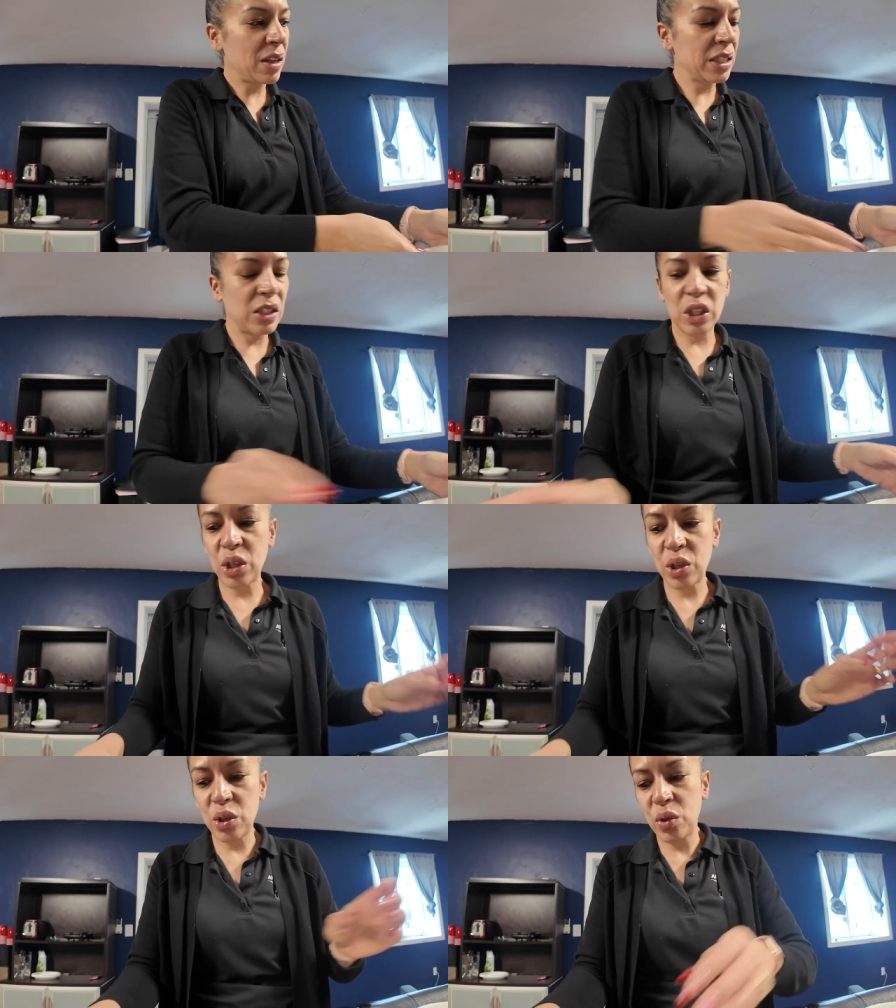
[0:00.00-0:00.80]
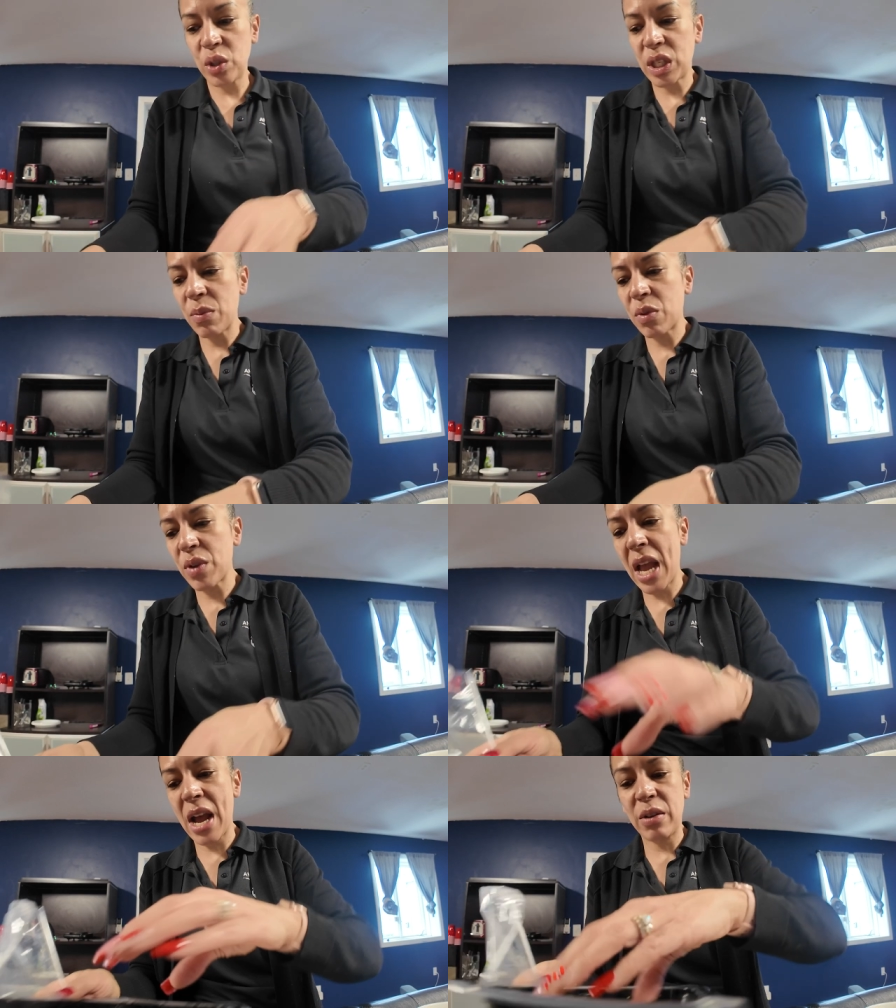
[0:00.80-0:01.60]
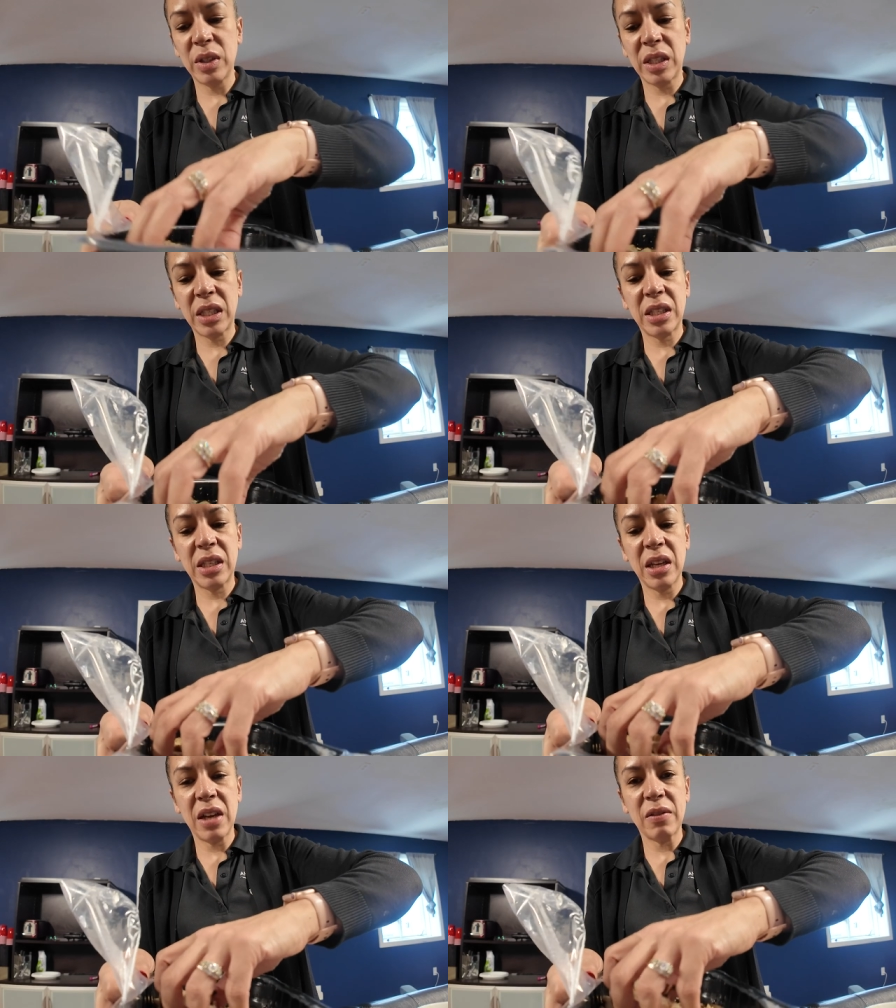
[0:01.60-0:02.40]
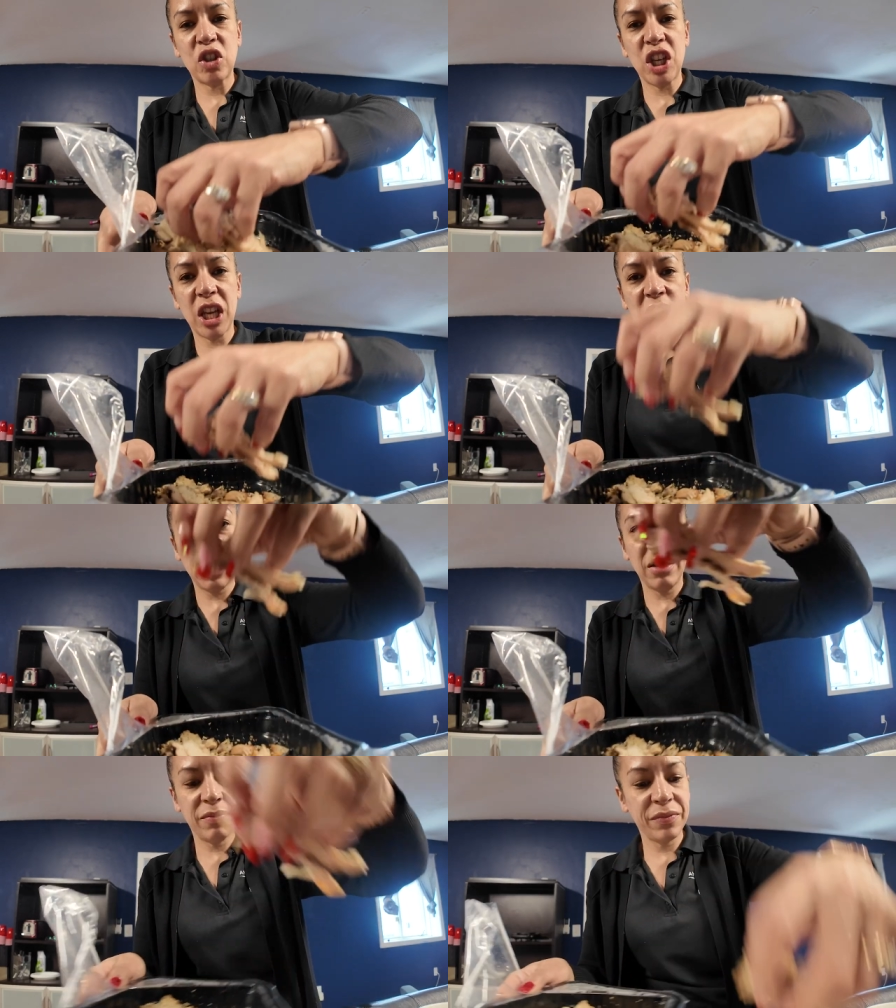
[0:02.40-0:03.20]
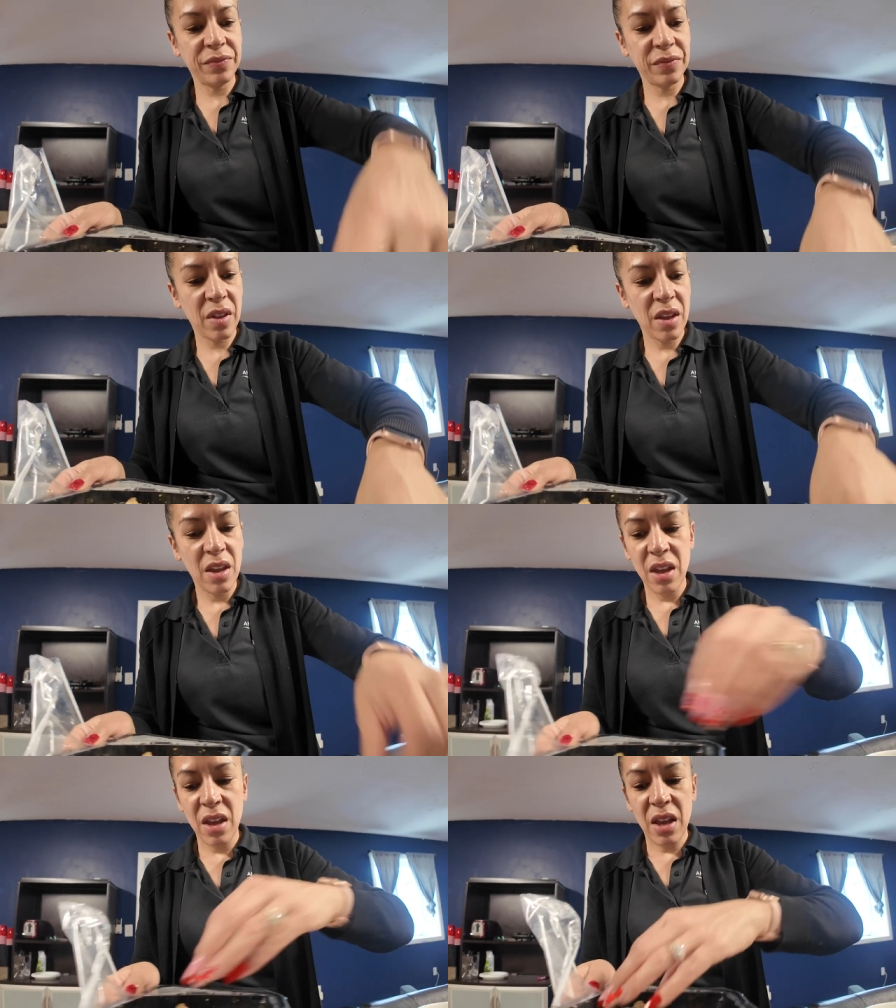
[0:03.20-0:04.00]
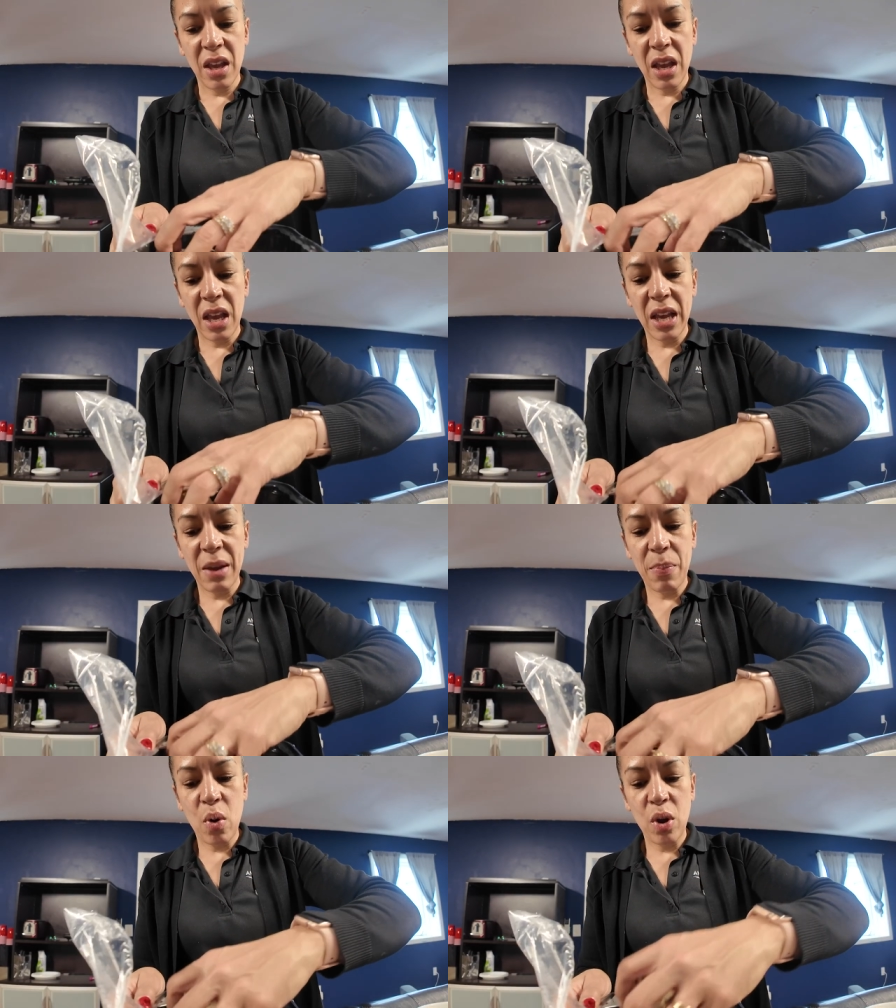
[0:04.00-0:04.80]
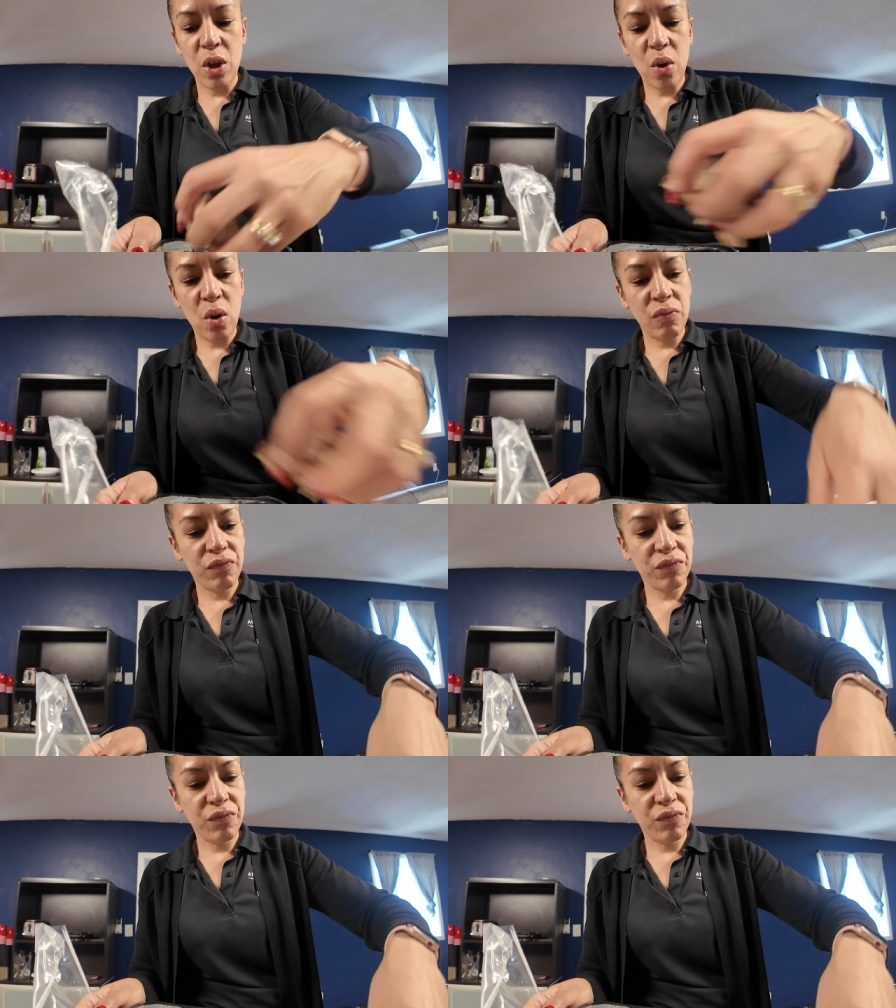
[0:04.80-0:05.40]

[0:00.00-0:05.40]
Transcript: So let's do some three ounce of chicken, A pollo.